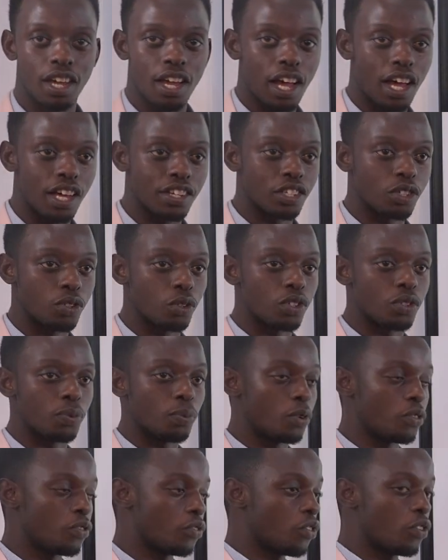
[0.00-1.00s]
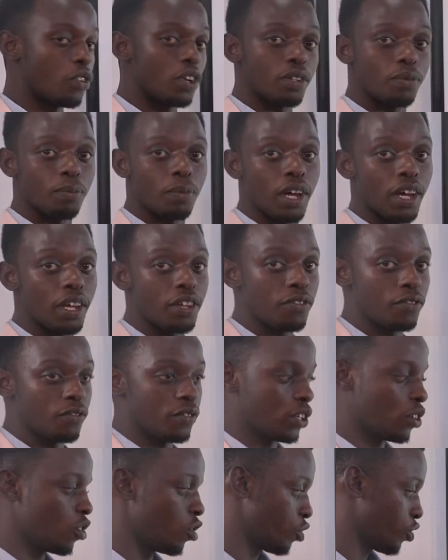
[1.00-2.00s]
as it was put forward by
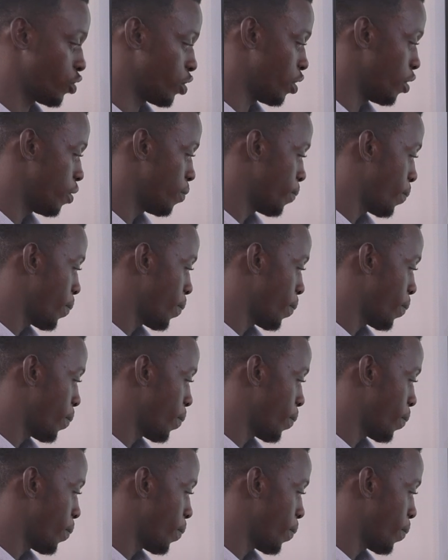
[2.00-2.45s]
Vygotsky.